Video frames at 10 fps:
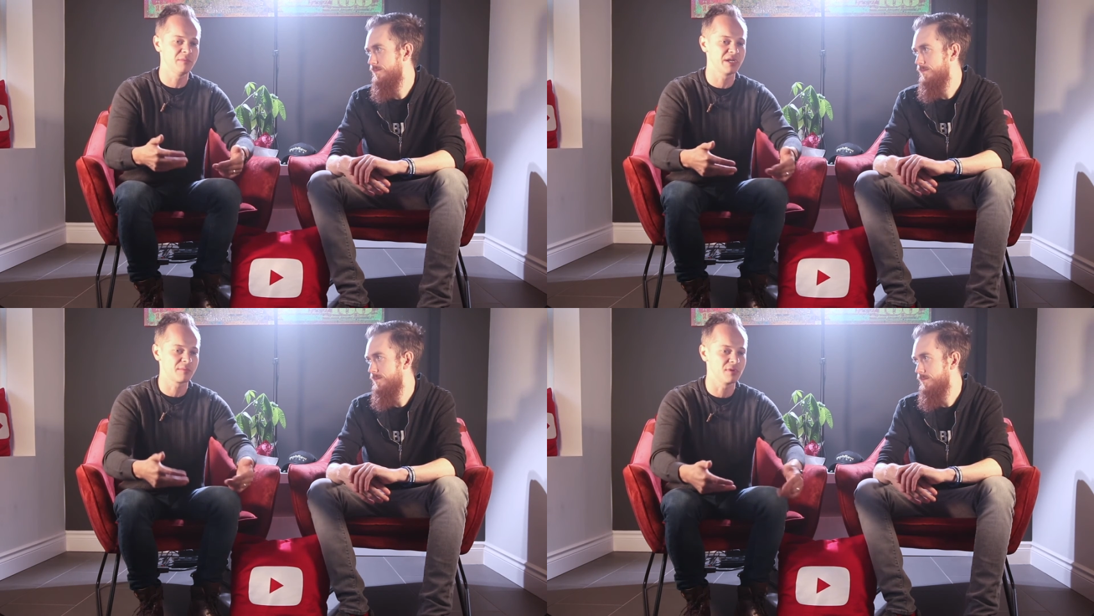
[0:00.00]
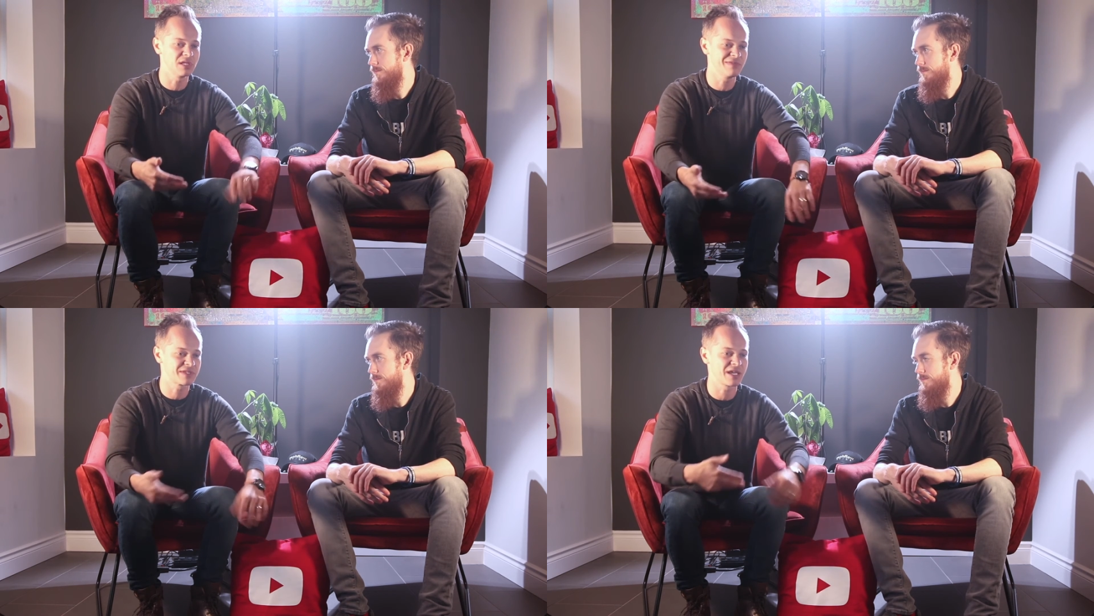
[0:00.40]
Speaker 1: limiting
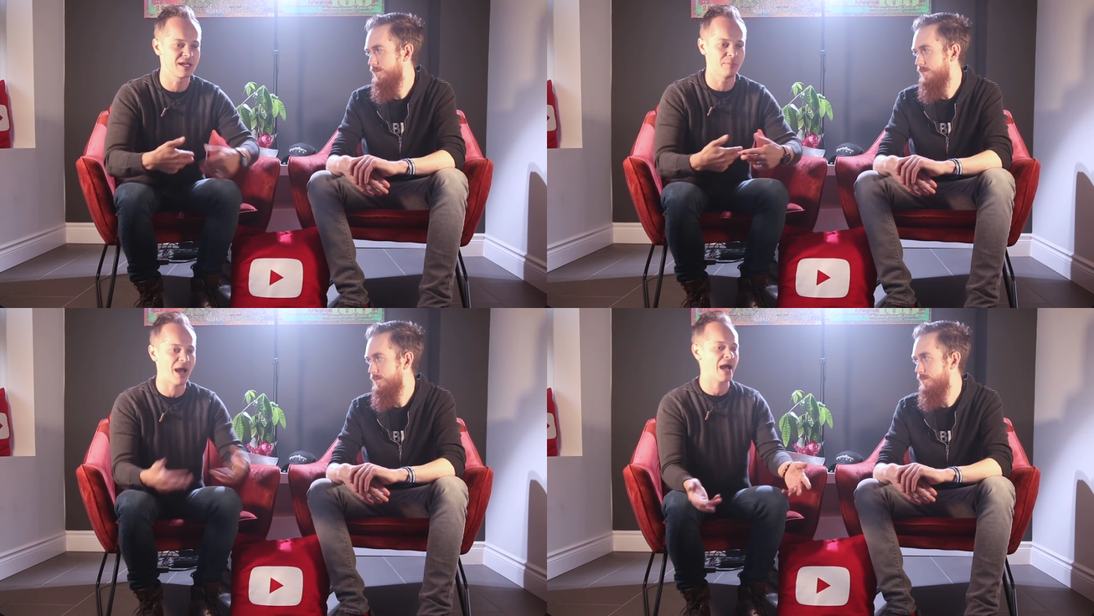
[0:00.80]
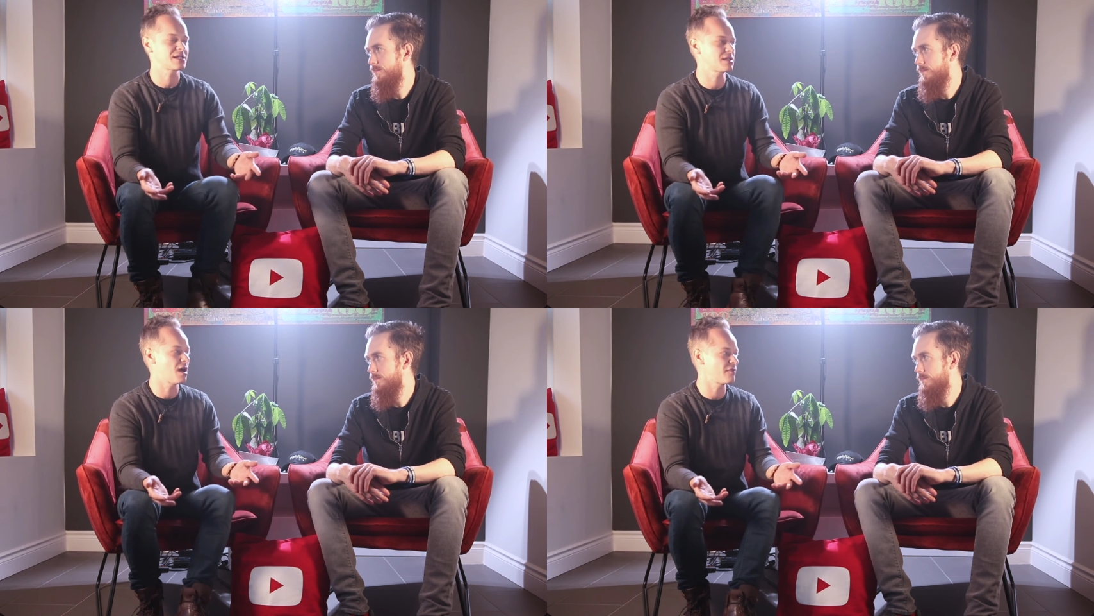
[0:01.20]
beliefs that get
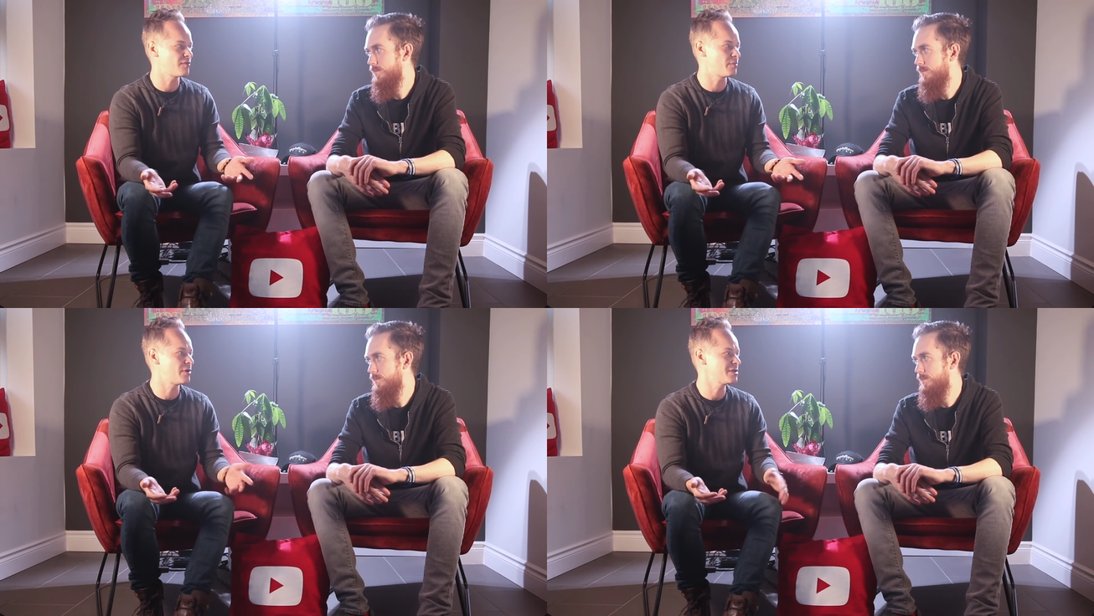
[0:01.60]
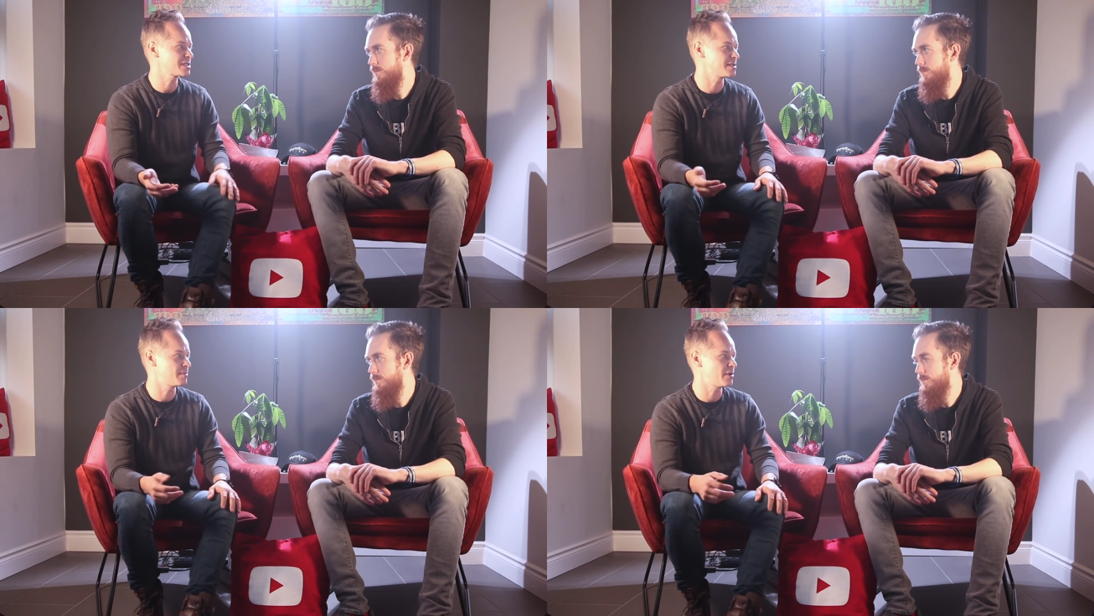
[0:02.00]
passed on from
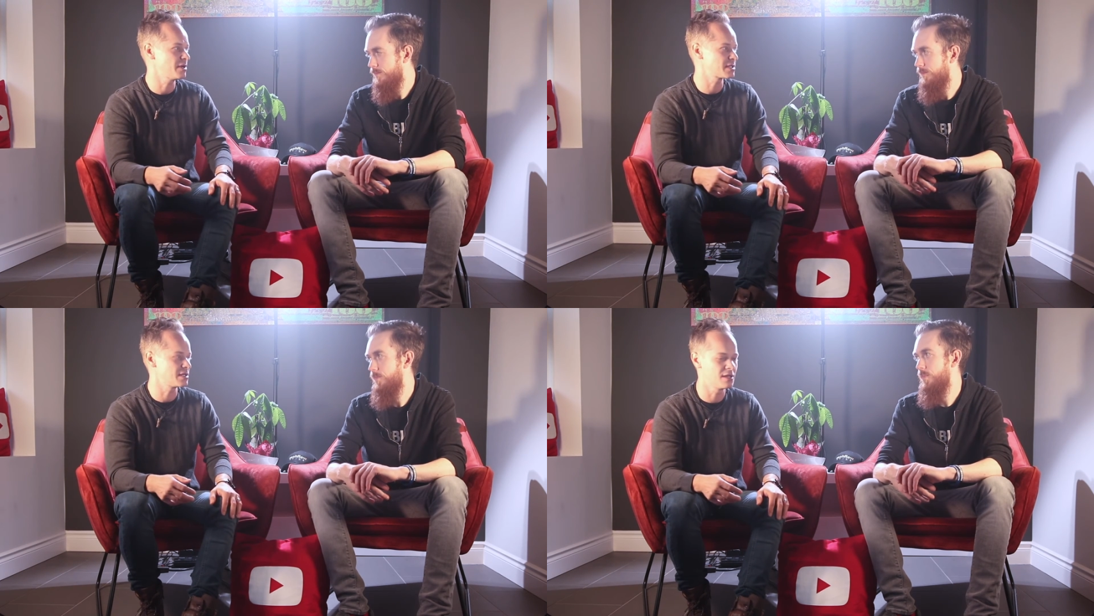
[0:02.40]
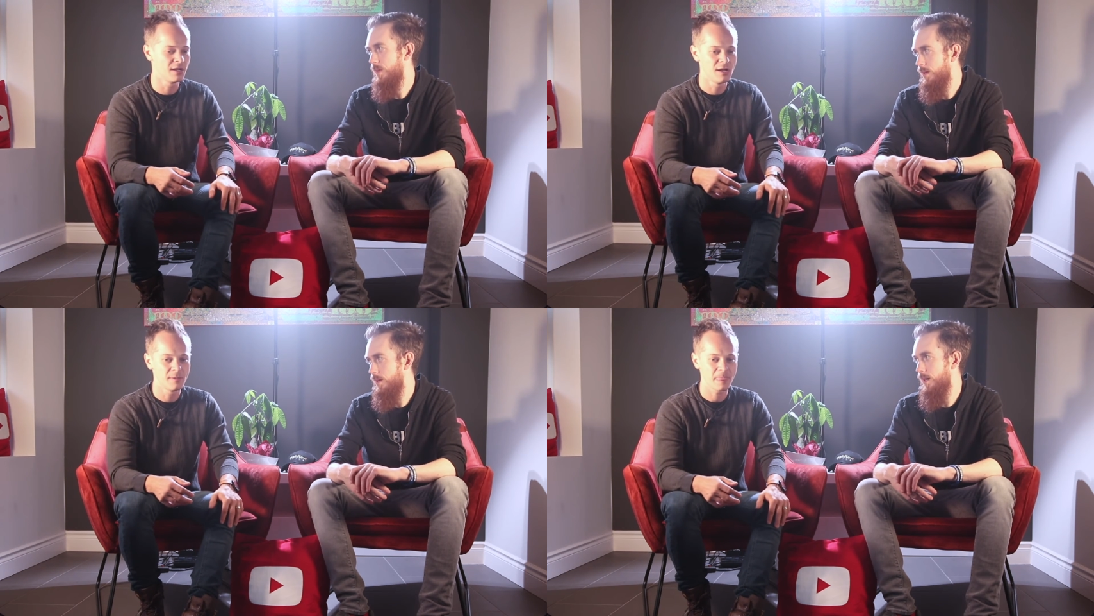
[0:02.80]
person to person,
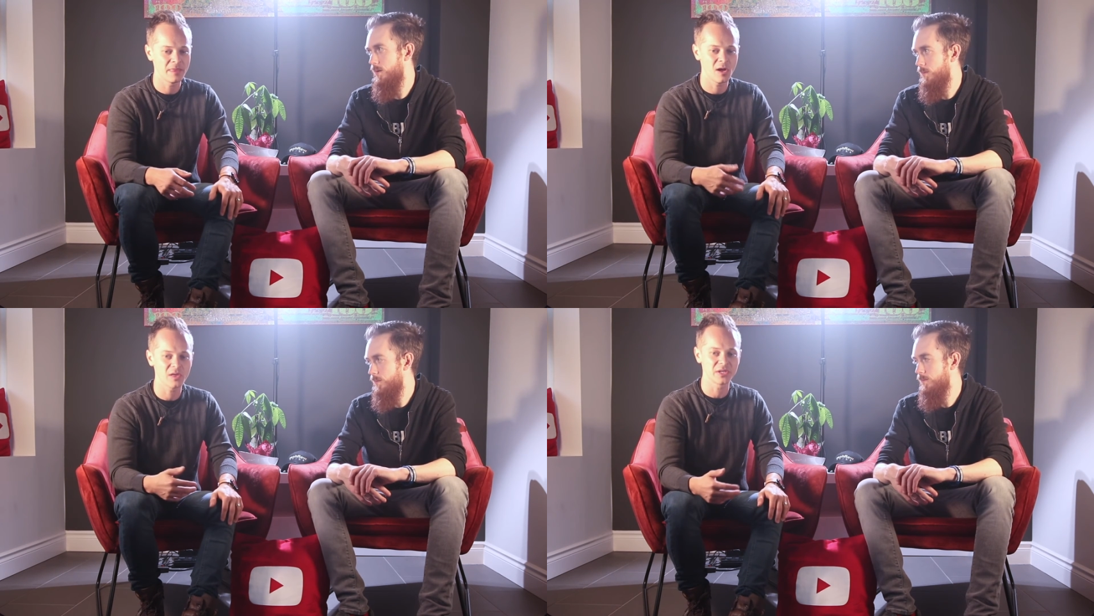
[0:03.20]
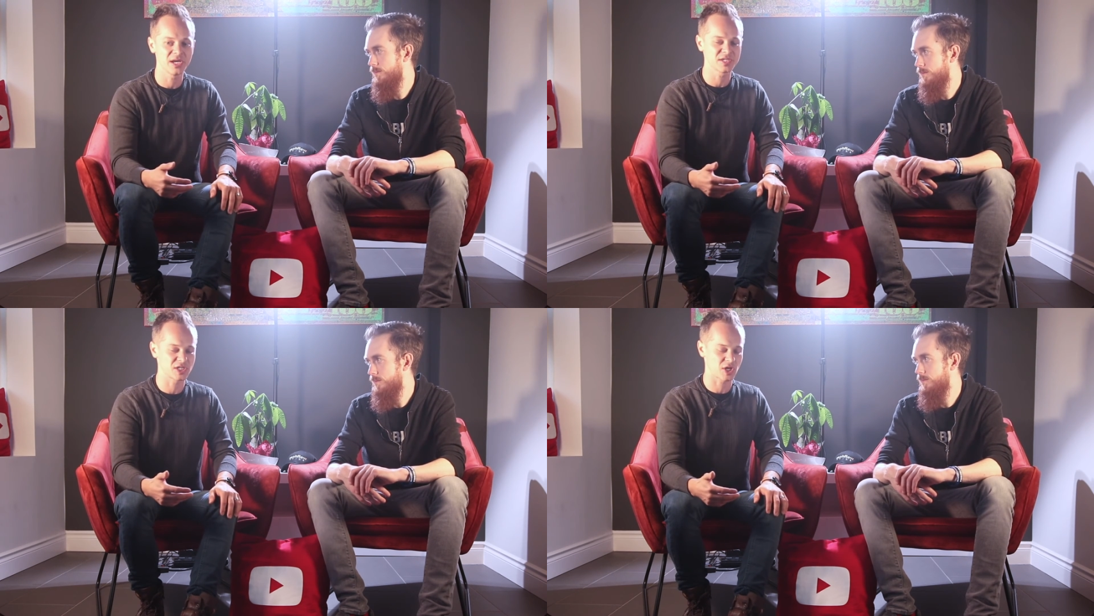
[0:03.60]
yeah. and all it
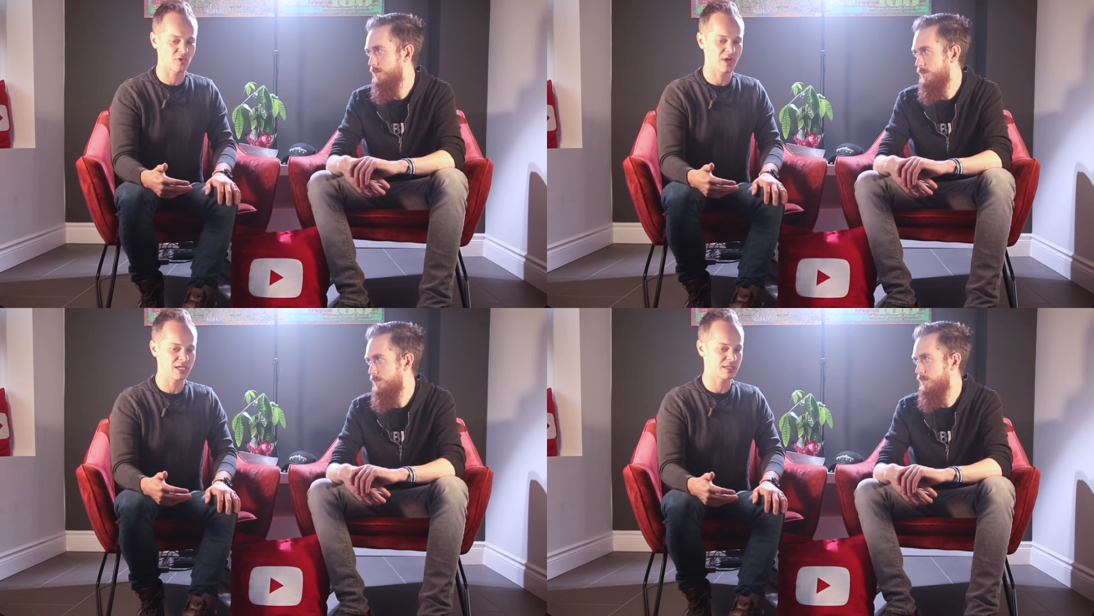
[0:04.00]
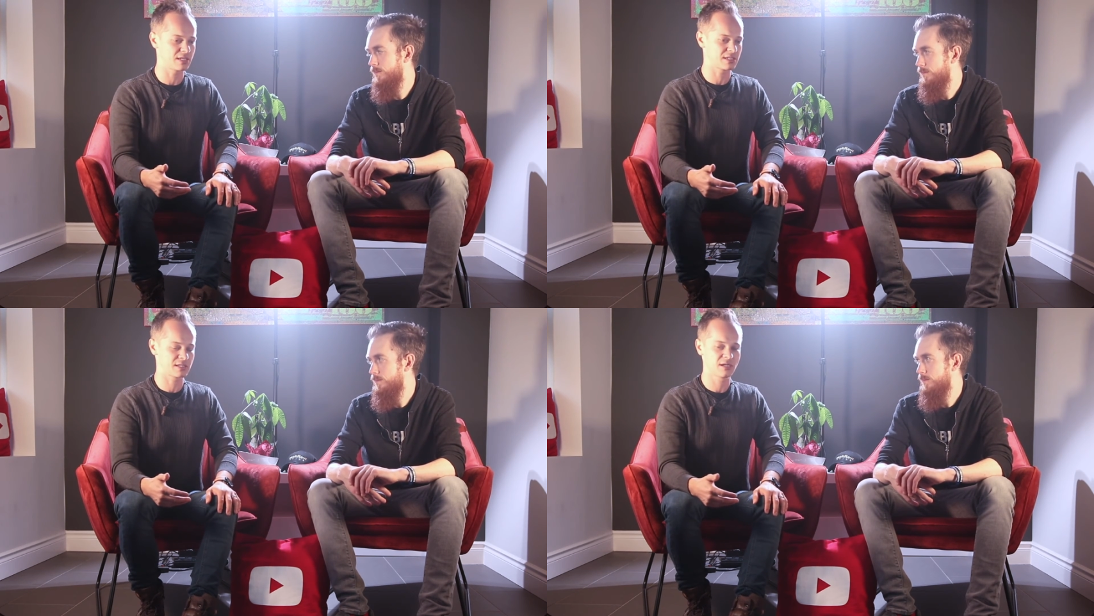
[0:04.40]
does is create
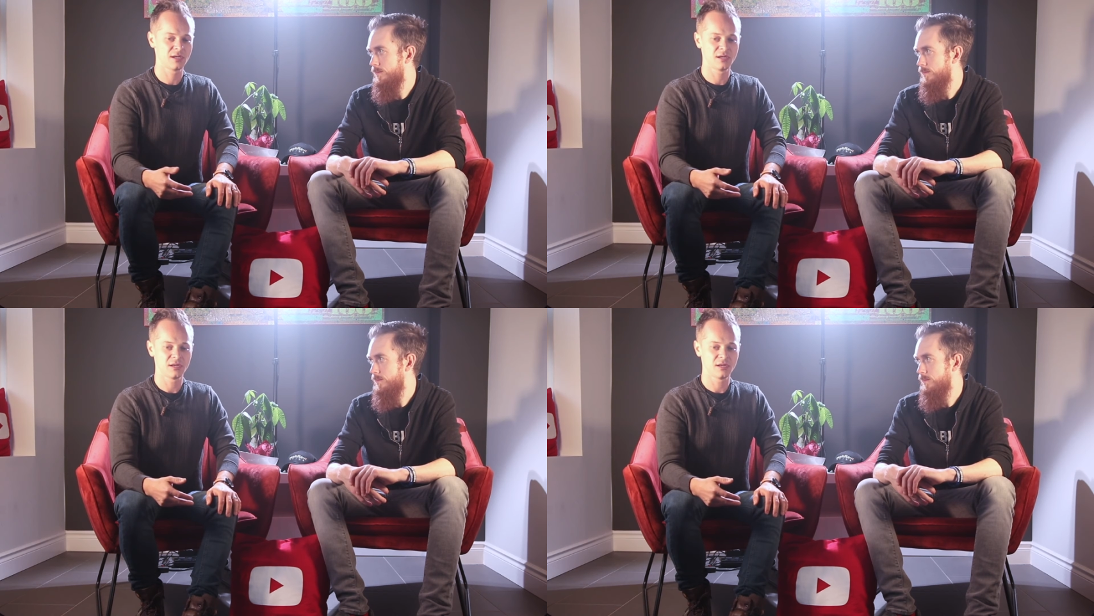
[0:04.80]
this